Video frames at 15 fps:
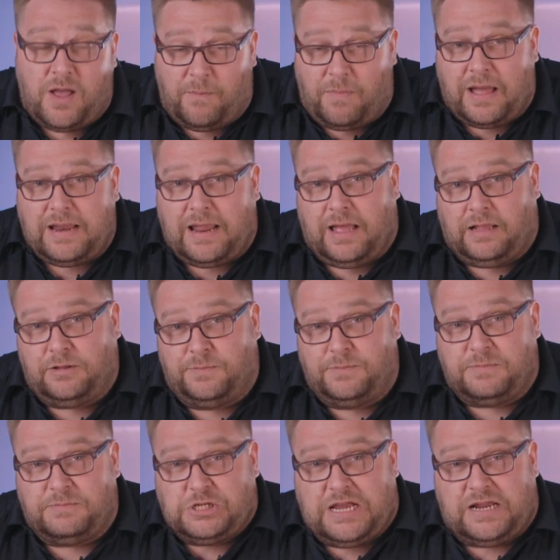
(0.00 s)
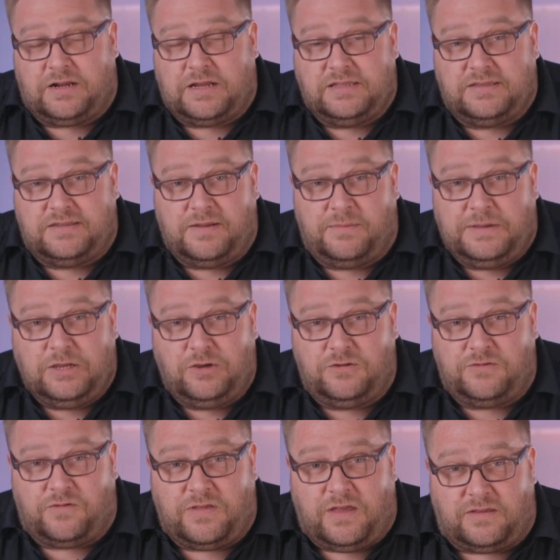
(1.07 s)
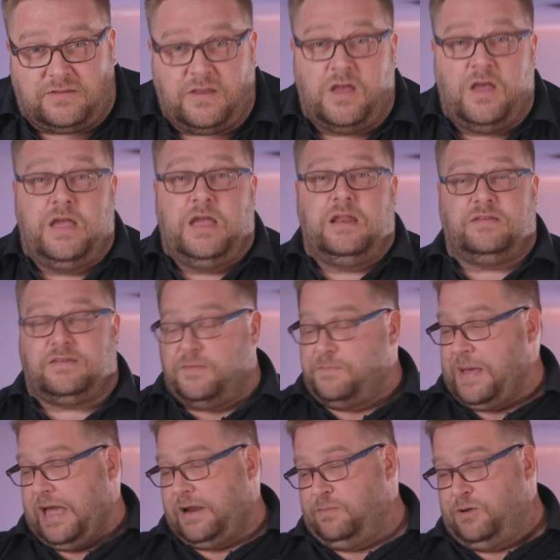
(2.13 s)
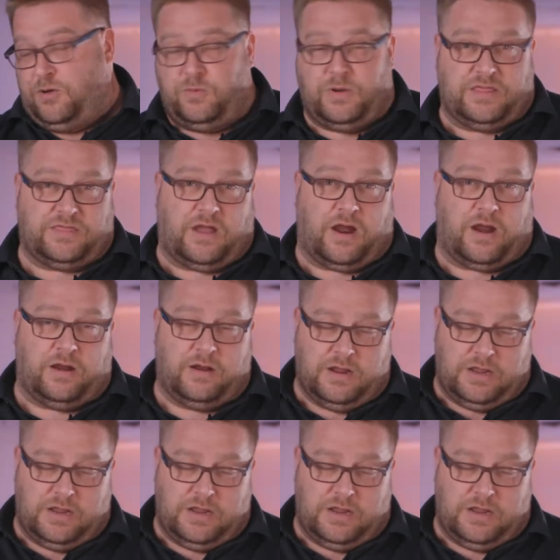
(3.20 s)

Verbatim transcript: but aluminum channel can still be used for this. It is compatible with our